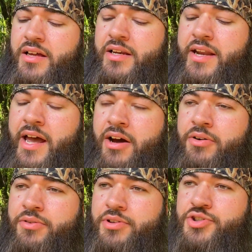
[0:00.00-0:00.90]

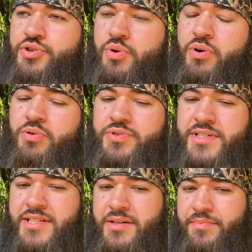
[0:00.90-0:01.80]
Now the Troll's
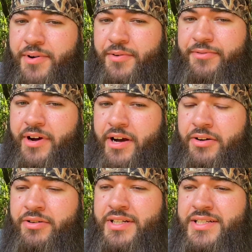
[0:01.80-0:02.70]
scent
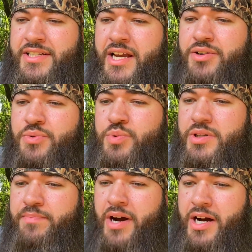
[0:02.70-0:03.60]
profile is
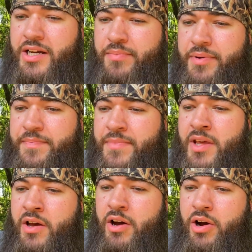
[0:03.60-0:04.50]
sandalwood pipe,
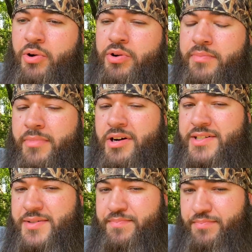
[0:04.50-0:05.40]
oak
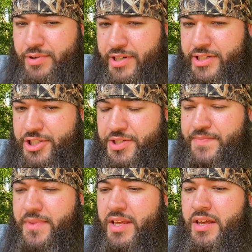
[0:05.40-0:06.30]
moss bridge,
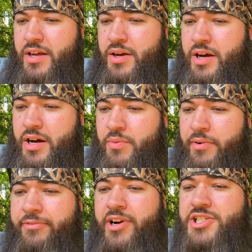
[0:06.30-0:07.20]

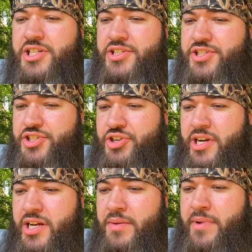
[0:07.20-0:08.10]
refreshing
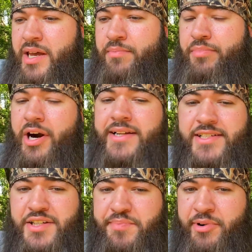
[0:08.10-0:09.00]
stream, and bright
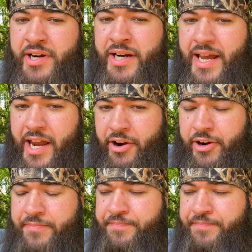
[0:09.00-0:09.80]
spring air.